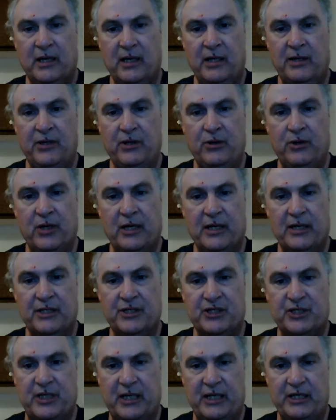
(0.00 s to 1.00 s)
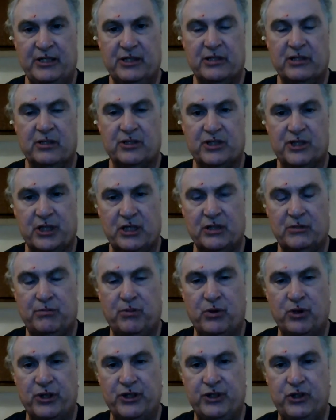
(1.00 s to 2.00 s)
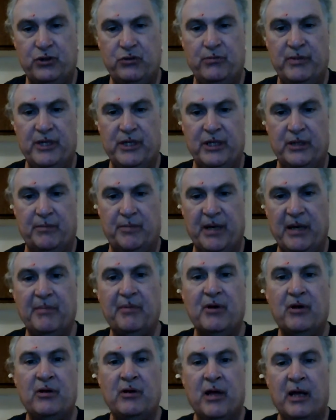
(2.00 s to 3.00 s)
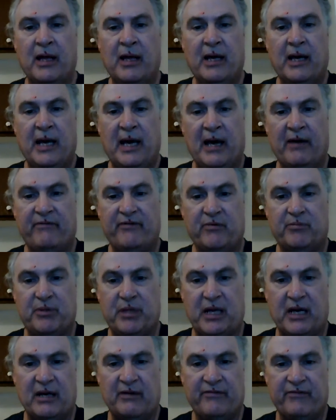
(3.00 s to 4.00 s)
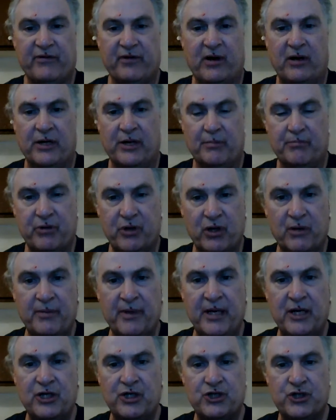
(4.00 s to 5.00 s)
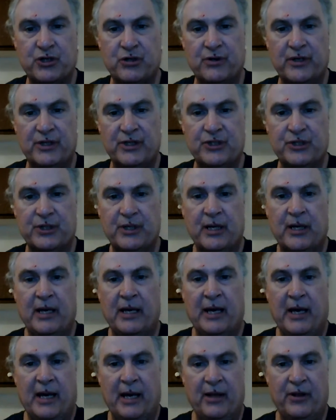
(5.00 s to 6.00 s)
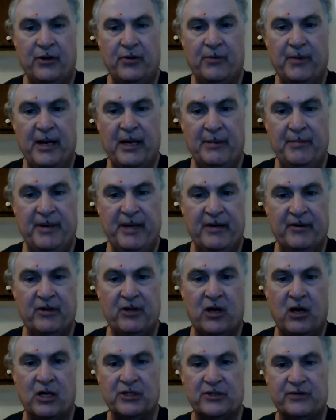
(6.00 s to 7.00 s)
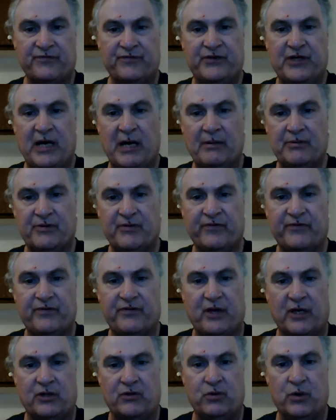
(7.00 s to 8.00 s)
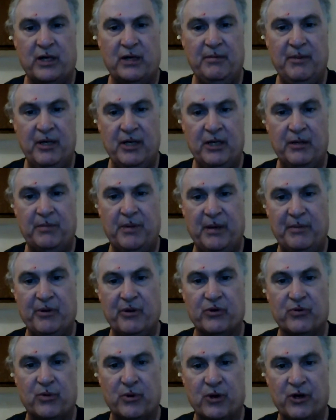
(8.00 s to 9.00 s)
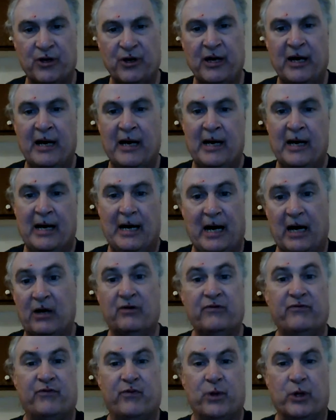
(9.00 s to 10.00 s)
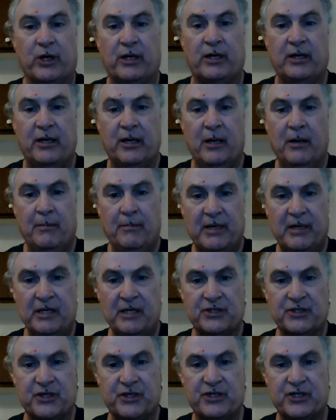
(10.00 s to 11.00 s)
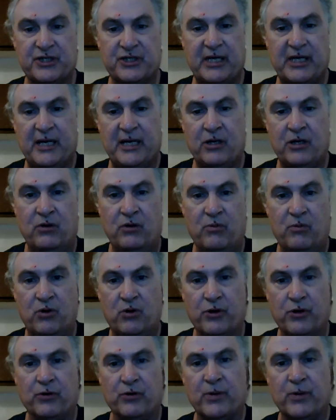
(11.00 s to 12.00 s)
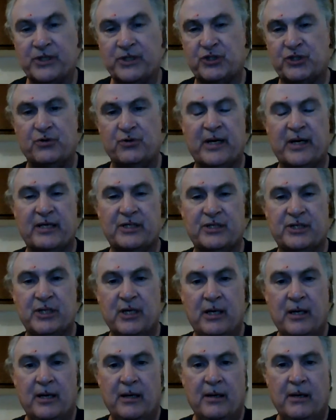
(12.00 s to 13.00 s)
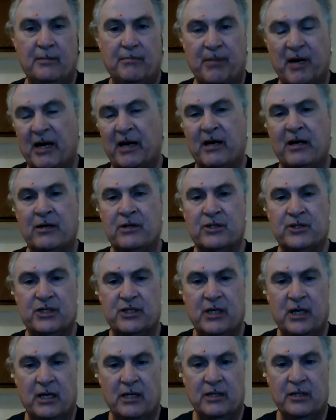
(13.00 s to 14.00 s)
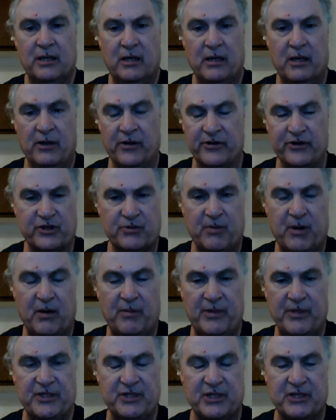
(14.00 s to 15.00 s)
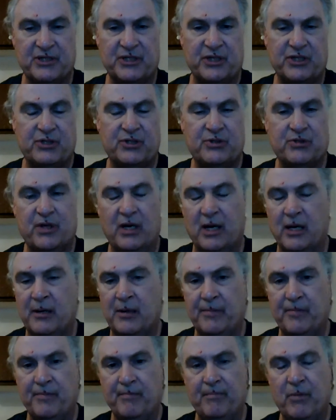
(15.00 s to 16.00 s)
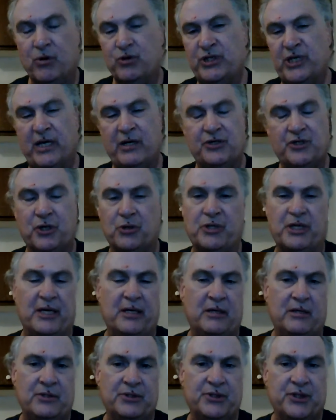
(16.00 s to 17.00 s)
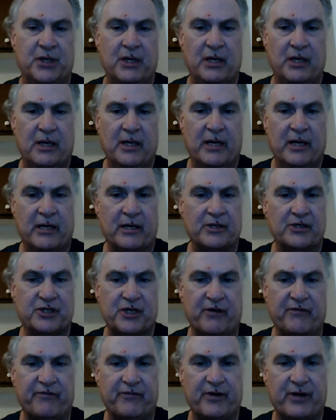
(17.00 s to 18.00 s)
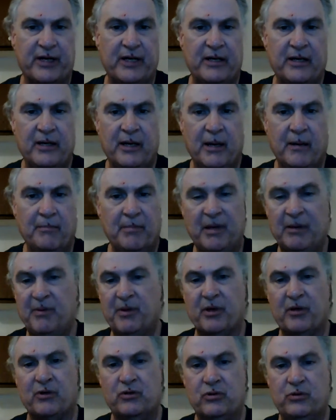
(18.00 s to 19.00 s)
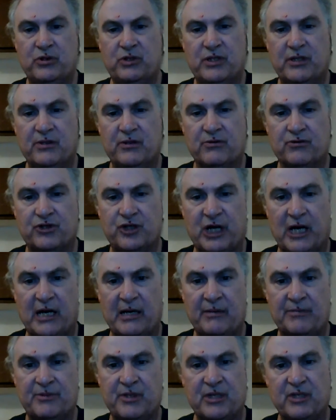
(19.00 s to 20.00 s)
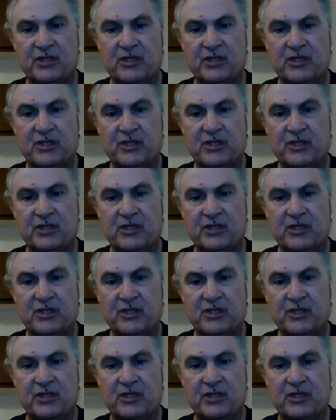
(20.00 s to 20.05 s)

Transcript: in the United States, 6.2 million people have applied for unemployment insurance, and there may be a loss of jobs of like 20 million people or more out of work because of the stay-at-home order. Restaurants, bars, other small businesses, motels, hotels are suffering. People are losing their jobs